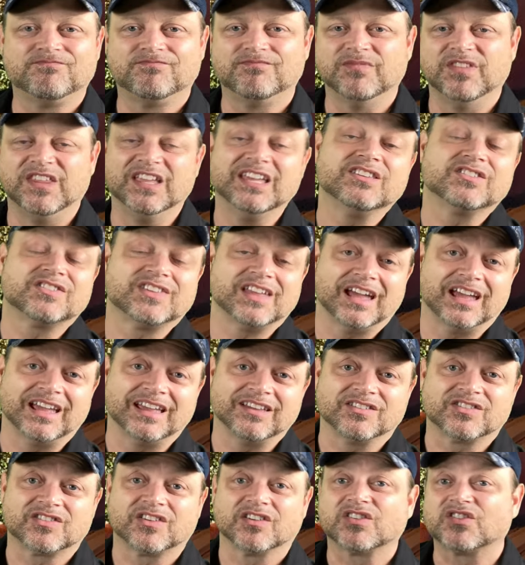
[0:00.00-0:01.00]
these
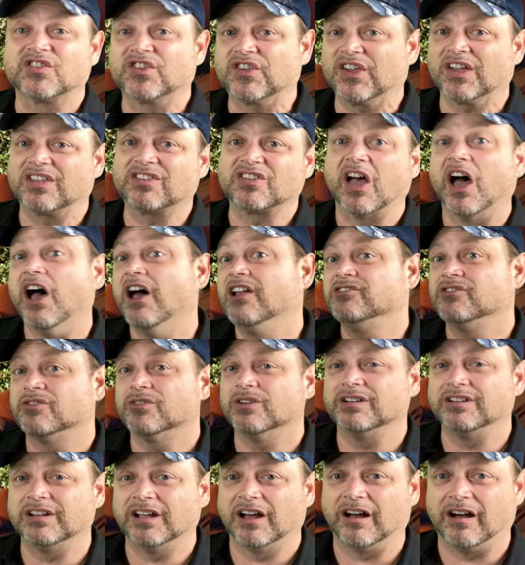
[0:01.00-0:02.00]
days
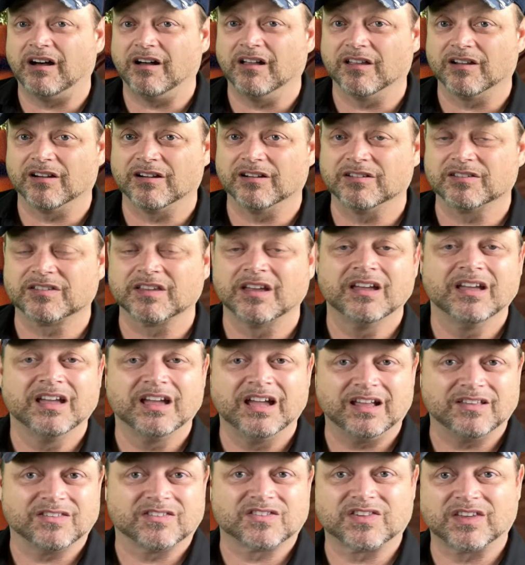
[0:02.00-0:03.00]
$600
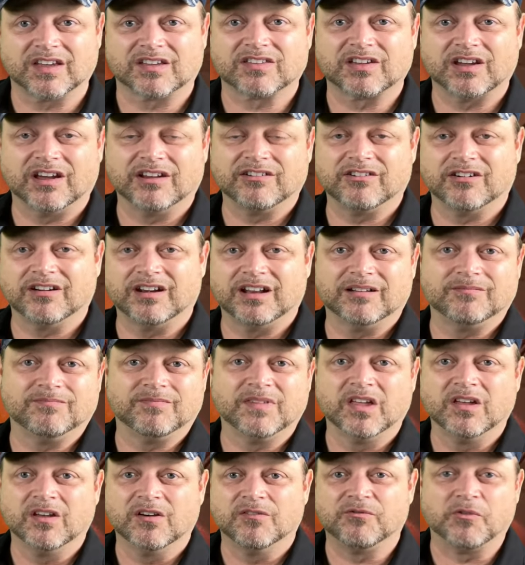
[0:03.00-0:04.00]
and
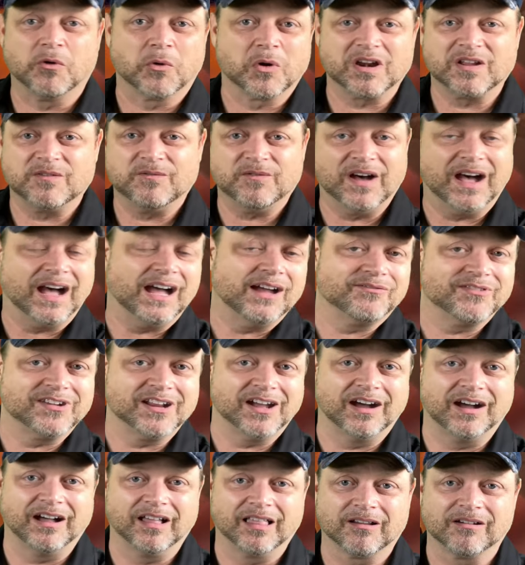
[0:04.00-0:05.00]

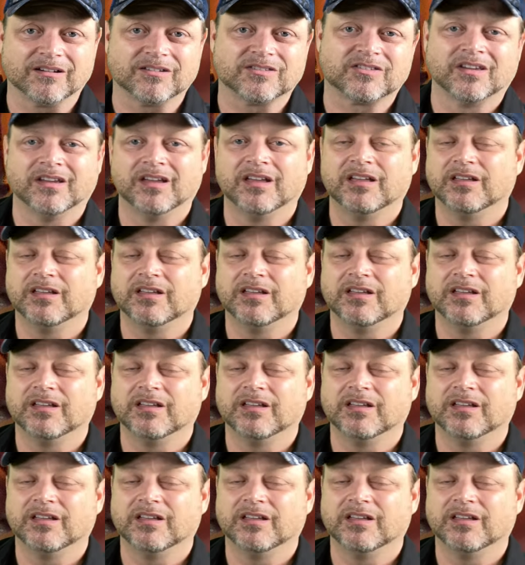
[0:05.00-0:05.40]
$645?